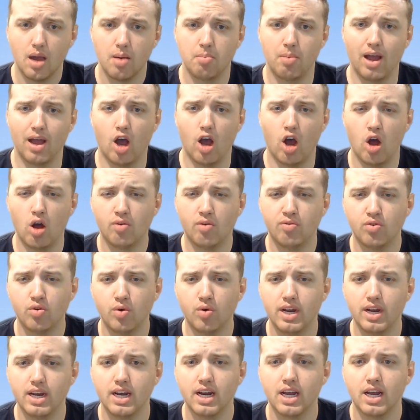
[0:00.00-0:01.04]
By
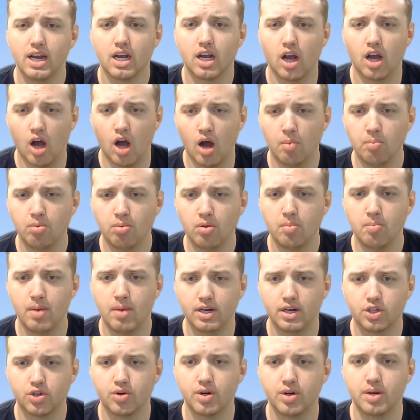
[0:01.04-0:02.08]
offering
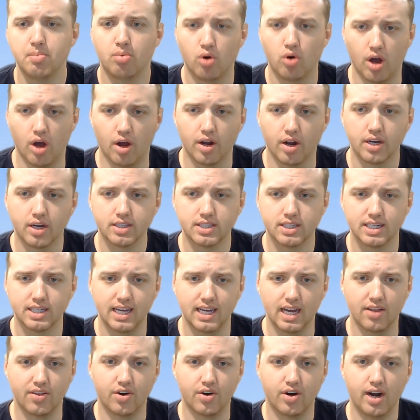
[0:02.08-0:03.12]
complementary products
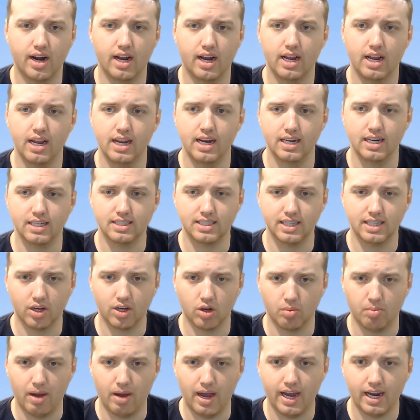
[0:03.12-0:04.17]
together in a
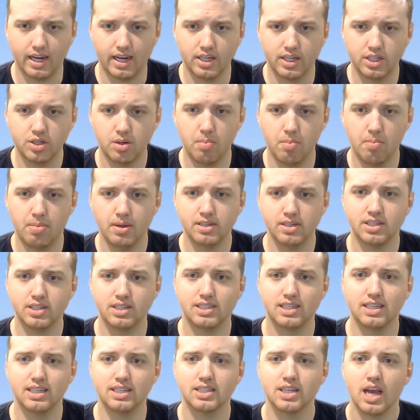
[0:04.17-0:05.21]
single package,
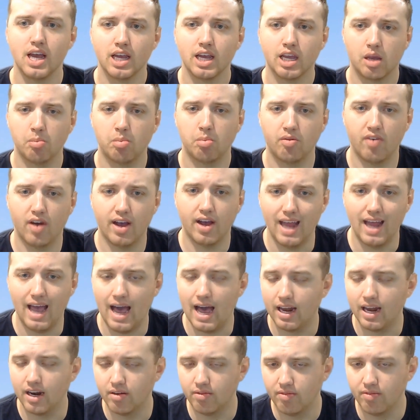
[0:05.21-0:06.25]
businesses can provide
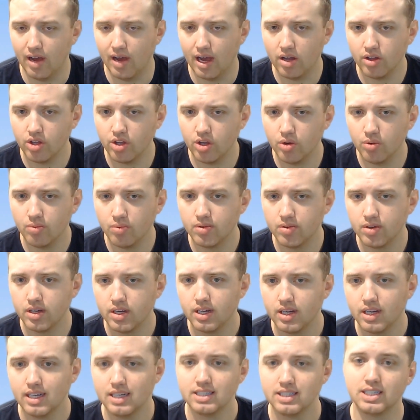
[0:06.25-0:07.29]
added value,
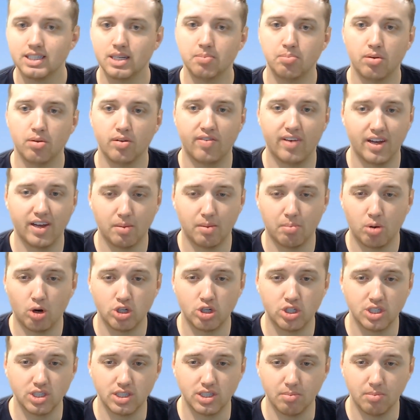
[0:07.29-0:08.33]
simplify the
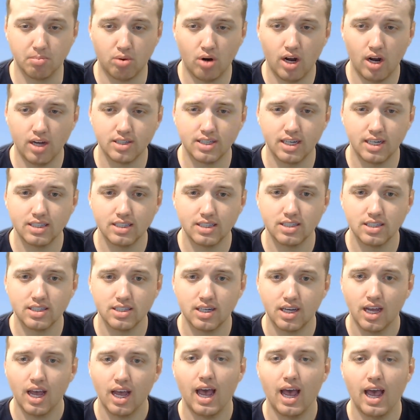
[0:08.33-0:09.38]
purchasing process,
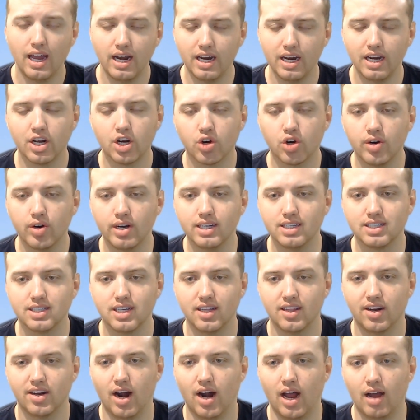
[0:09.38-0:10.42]
and increase
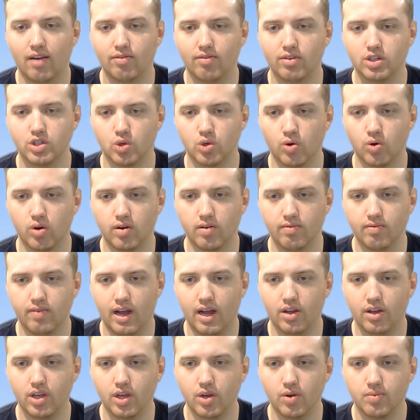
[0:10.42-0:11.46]
their average order
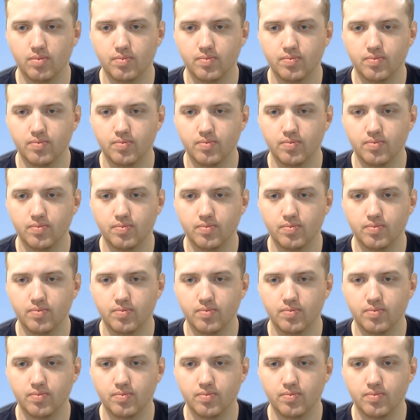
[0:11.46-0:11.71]
value.